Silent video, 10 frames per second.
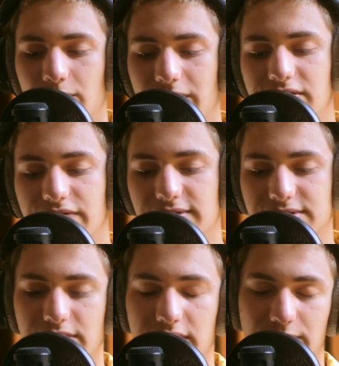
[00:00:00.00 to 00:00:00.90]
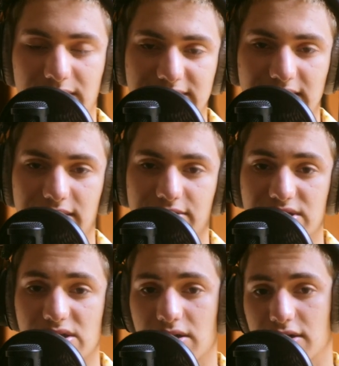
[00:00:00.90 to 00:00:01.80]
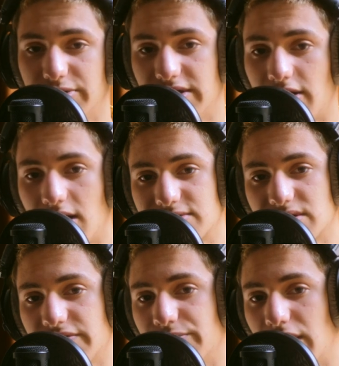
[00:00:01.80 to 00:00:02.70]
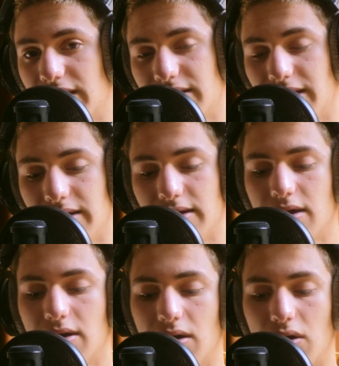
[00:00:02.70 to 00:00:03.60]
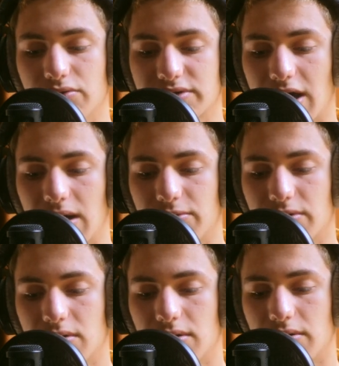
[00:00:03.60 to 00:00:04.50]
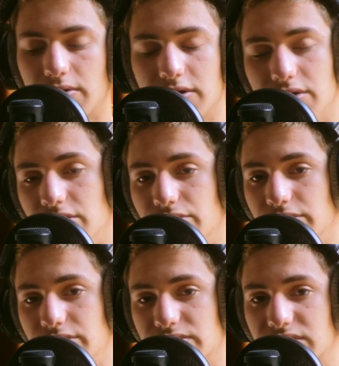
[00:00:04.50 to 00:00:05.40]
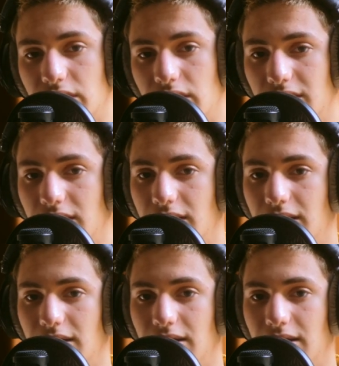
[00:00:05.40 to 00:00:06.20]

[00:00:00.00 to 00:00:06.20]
When you filter on a website, there's still going to be the option of buying a Oldtimer or a new used car.